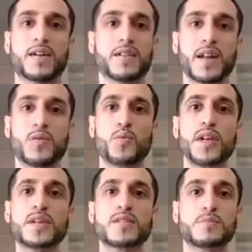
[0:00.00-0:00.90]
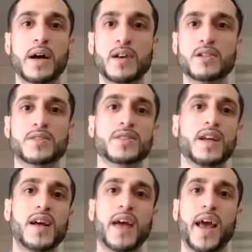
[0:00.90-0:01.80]
like weak spells,
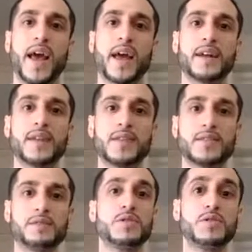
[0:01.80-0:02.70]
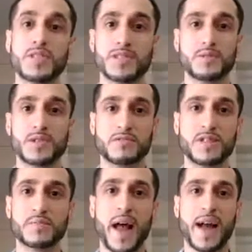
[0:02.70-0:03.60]
and his immune system was
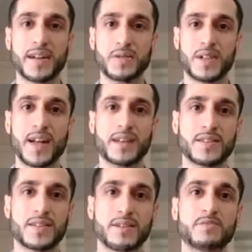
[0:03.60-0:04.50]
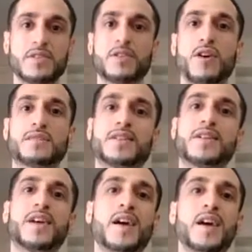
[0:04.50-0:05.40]
really bad. He was getting sick pretty
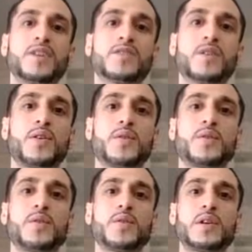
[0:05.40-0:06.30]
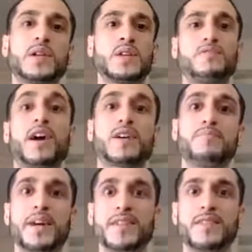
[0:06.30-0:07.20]
often. So the
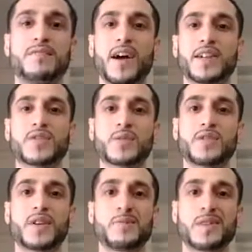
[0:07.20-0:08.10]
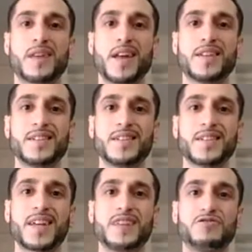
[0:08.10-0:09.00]
recommended advice was for him to then
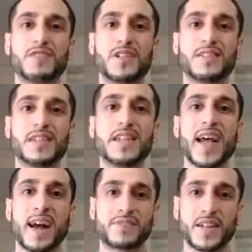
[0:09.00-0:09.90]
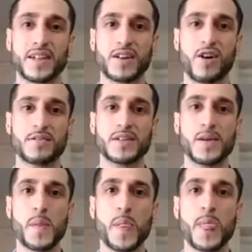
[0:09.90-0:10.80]
instead drink decaffeinated
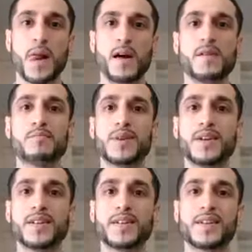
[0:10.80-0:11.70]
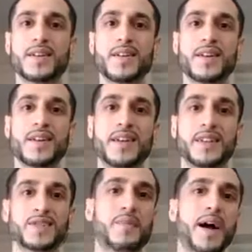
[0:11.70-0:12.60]
coffee. But
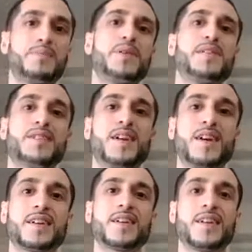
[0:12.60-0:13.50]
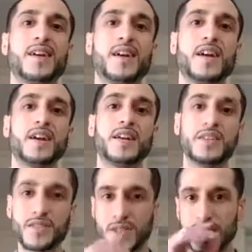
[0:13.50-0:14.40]
here's my opinion on it.
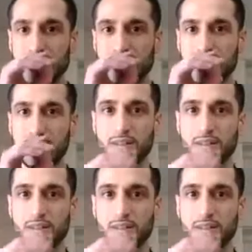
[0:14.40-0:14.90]
You see,